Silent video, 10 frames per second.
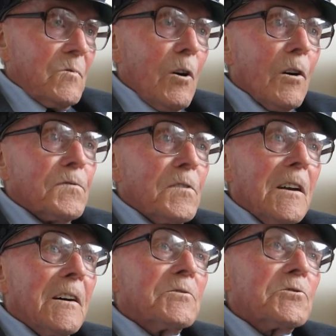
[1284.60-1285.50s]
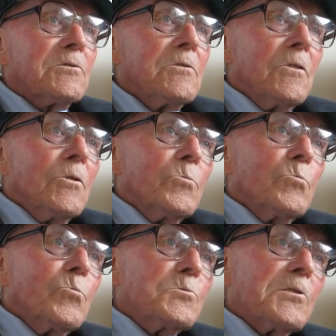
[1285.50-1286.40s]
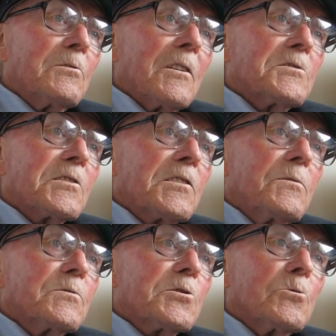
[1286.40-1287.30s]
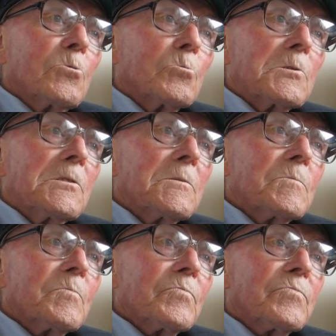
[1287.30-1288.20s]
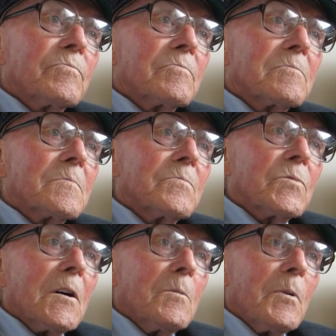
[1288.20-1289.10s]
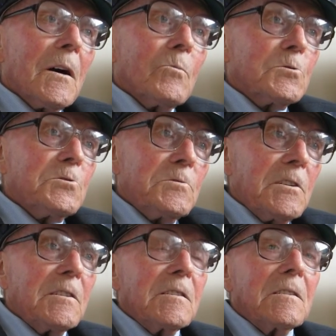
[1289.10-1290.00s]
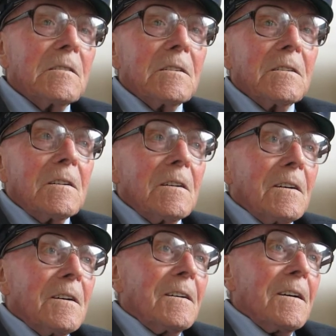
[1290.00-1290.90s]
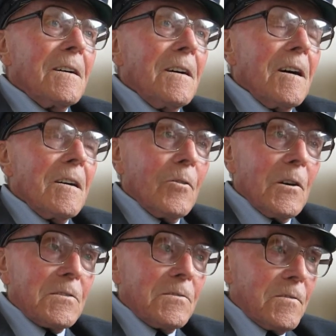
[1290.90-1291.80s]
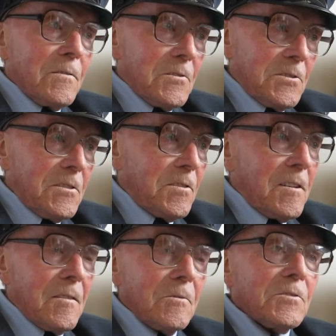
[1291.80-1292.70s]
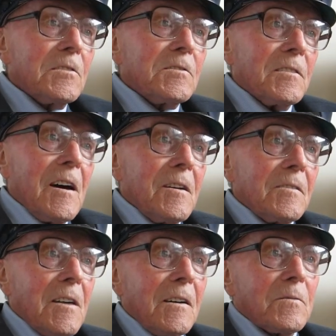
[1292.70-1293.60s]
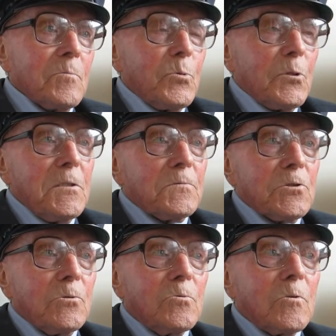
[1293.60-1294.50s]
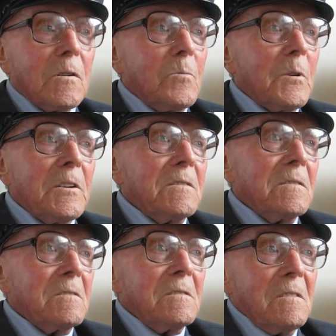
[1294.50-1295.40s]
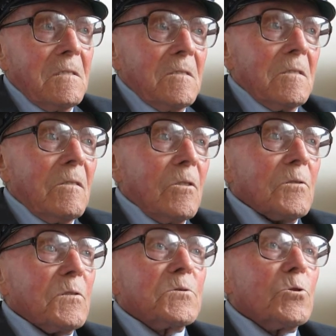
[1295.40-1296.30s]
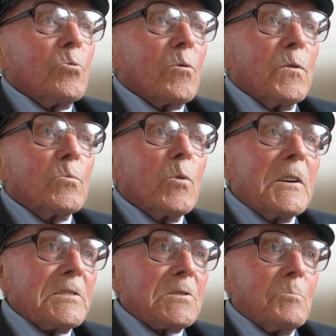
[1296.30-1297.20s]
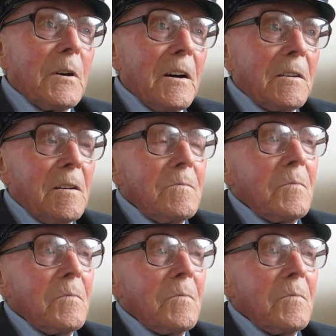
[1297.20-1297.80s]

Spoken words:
after lunch, would you like to give a talk about what you did?" I did that. They had a brief talk. I mean, I could have talked for weeks about it.